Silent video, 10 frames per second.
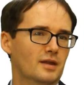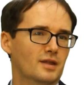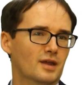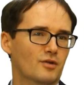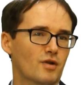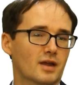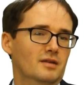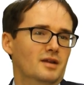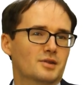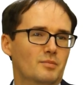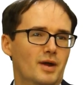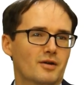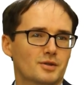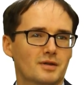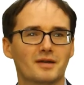anything correct. It's
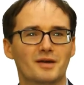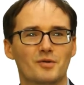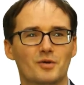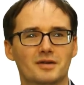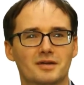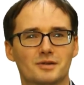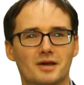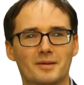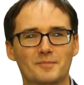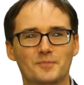embarrassing. What can I say?